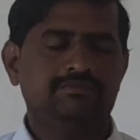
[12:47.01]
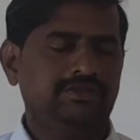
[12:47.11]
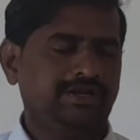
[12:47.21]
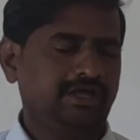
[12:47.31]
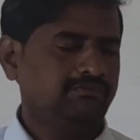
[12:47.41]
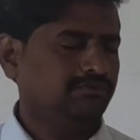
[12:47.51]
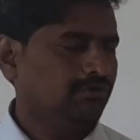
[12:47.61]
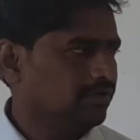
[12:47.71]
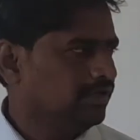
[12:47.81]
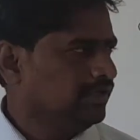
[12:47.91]
There are
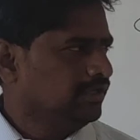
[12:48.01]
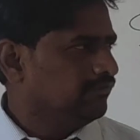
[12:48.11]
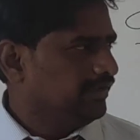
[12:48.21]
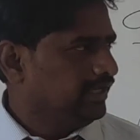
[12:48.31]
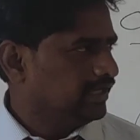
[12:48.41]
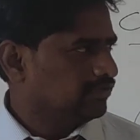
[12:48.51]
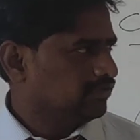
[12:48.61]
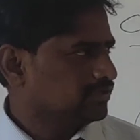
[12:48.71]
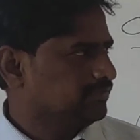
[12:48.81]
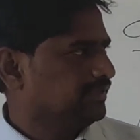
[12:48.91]
4 free
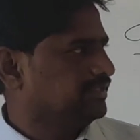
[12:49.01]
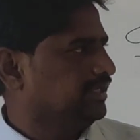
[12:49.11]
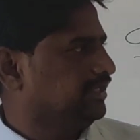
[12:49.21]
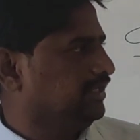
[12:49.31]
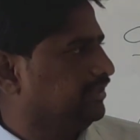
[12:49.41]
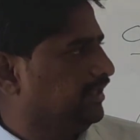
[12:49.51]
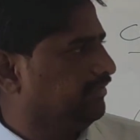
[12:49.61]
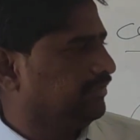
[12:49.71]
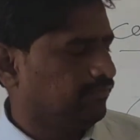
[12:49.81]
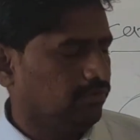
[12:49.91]
electrons present in the
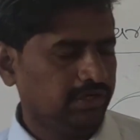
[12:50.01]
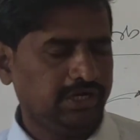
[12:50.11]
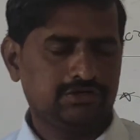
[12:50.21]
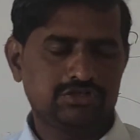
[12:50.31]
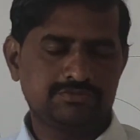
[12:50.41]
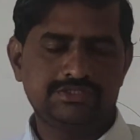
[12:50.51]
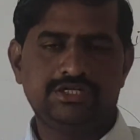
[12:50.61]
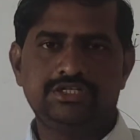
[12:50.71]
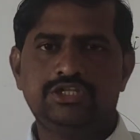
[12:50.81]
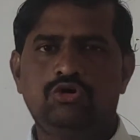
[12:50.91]
4 electrons
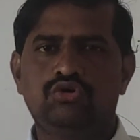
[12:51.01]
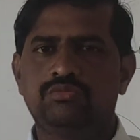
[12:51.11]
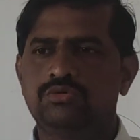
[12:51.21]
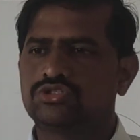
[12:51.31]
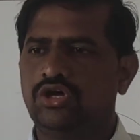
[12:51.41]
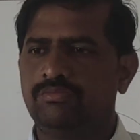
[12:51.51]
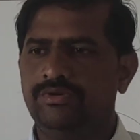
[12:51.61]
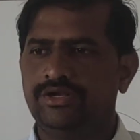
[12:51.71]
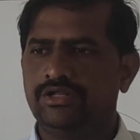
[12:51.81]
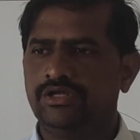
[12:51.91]
present in the outermost
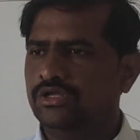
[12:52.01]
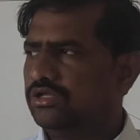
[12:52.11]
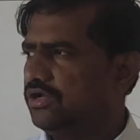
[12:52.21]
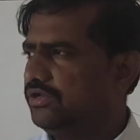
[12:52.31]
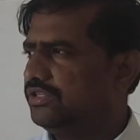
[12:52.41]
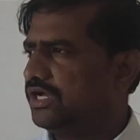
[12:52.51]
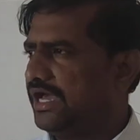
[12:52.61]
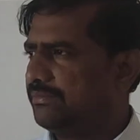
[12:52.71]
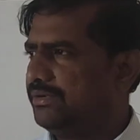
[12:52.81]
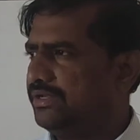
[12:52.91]
orbit in the
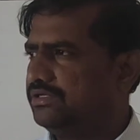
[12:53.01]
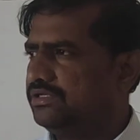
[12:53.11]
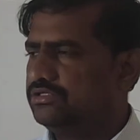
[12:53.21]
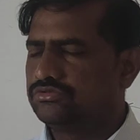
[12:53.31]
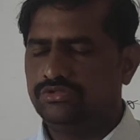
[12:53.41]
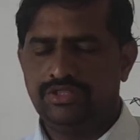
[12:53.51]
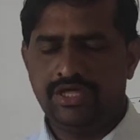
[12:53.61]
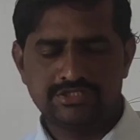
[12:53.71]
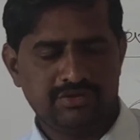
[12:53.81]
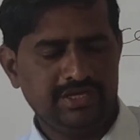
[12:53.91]
carbon. So
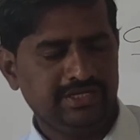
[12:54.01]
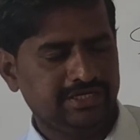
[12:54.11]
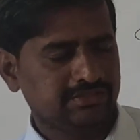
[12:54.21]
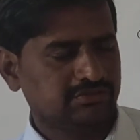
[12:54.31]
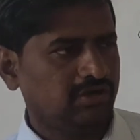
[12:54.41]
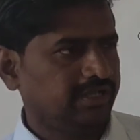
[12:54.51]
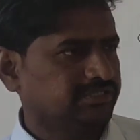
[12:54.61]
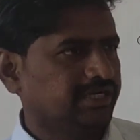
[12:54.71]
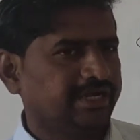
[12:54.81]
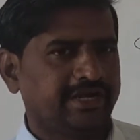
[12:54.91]
that's why it is called as
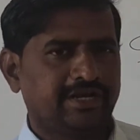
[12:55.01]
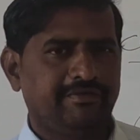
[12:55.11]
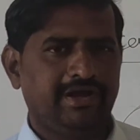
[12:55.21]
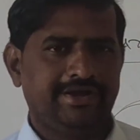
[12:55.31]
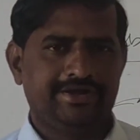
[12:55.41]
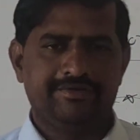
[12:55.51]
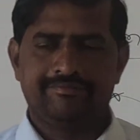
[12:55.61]
a tetravalent.